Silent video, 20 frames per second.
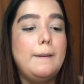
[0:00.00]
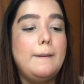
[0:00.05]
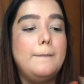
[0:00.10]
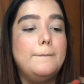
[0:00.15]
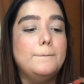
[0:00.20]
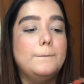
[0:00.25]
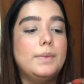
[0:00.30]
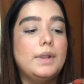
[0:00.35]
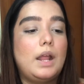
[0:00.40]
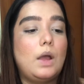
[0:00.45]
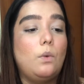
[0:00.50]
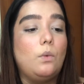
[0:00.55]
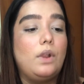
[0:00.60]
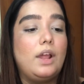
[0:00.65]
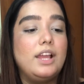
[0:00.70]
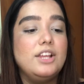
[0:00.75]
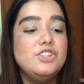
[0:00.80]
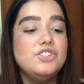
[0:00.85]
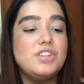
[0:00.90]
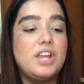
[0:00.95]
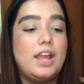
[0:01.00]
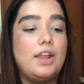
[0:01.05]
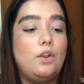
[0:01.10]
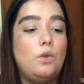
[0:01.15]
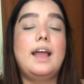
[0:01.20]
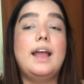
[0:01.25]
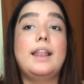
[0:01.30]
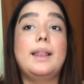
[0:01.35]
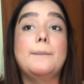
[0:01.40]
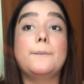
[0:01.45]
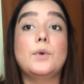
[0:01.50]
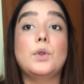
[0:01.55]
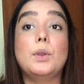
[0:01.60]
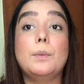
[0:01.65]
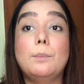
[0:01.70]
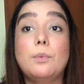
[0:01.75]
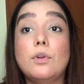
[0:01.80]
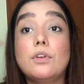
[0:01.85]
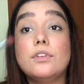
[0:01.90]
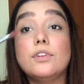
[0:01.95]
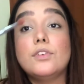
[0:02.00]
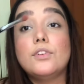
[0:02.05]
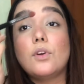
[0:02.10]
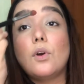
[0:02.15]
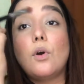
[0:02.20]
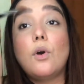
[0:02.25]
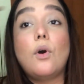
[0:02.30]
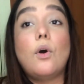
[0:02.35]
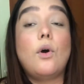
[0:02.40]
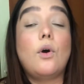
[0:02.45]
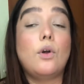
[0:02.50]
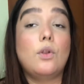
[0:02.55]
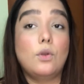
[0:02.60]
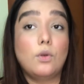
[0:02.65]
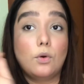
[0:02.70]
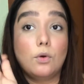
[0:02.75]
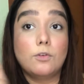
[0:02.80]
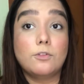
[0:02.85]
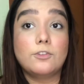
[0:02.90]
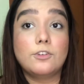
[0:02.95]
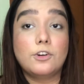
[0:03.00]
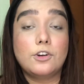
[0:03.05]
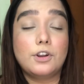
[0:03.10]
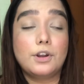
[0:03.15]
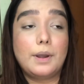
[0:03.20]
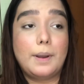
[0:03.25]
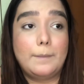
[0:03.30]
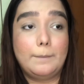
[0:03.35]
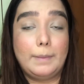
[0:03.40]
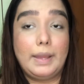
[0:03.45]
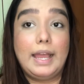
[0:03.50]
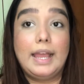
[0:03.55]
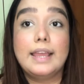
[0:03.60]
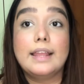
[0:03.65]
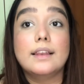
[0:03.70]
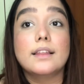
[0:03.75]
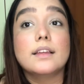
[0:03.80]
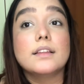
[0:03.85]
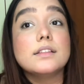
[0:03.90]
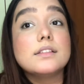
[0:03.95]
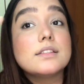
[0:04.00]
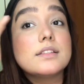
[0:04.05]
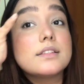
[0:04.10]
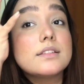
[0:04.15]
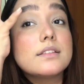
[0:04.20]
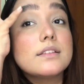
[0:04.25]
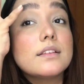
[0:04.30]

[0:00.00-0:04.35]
brown eyeshadow, and I'm gonna put it all over my eyelids.